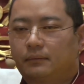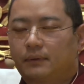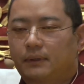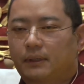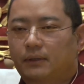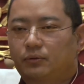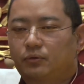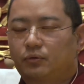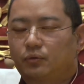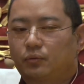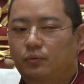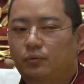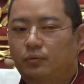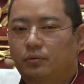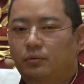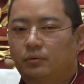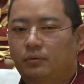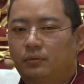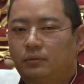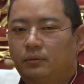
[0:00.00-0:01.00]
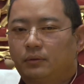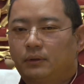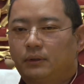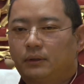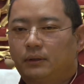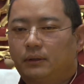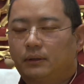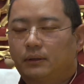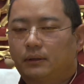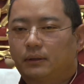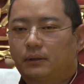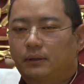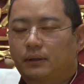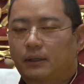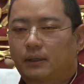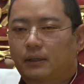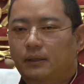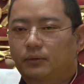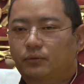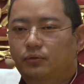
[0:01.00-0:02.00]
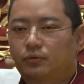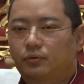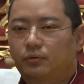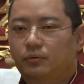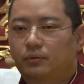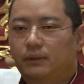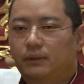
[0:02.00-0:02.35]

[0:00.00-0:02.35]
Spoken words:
ta zo ngarang zo